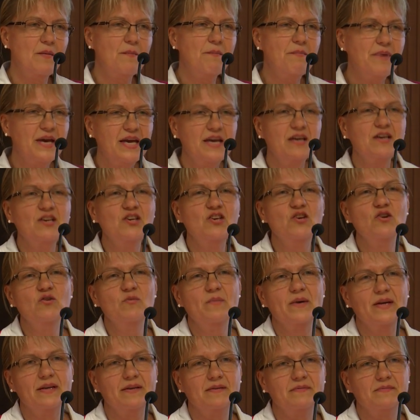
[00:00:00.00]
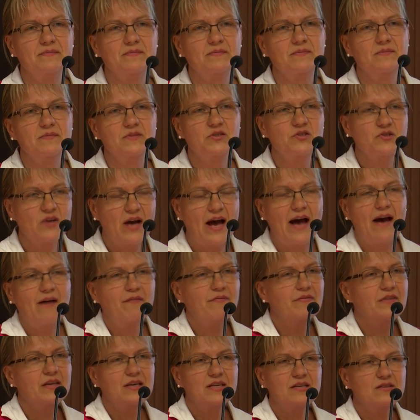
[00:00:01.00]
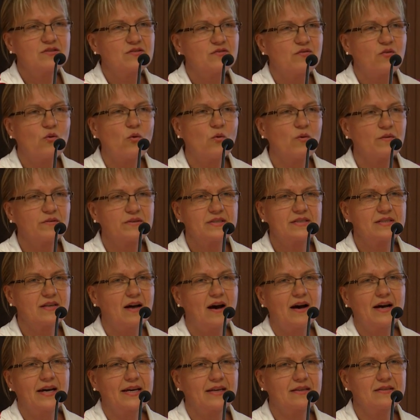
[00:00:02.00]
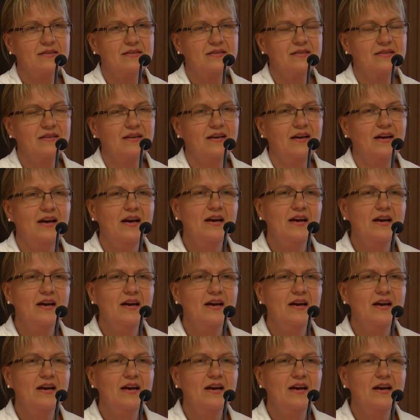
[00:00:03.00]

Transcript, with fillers: being human, to have these four sides.